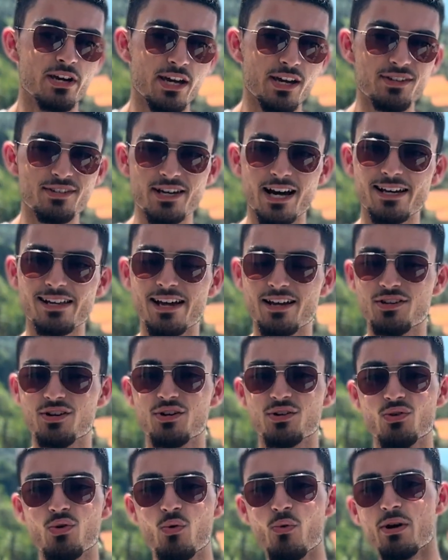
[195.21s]
In Thailand, you
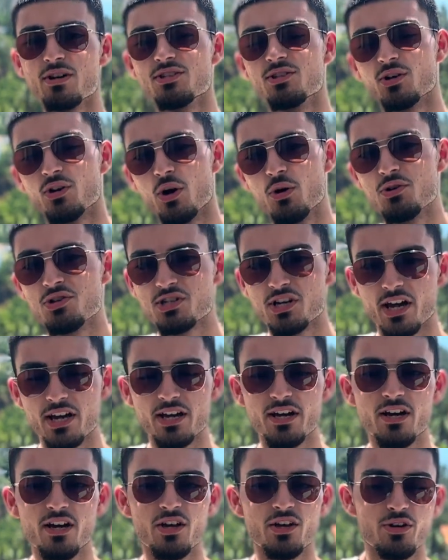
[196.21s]
can always
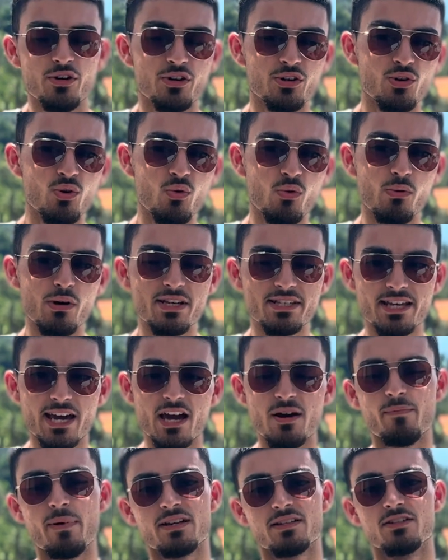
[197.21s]
negotiate, you can always
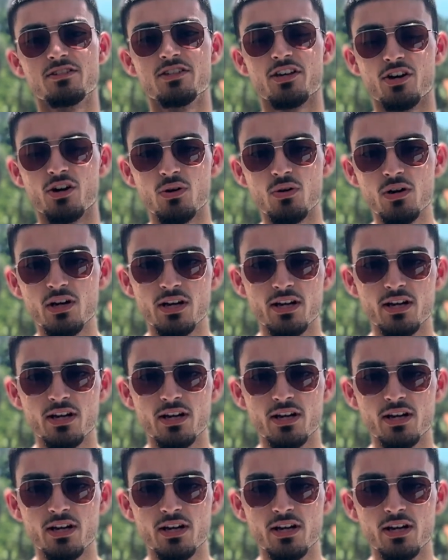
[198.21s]
get a better deal,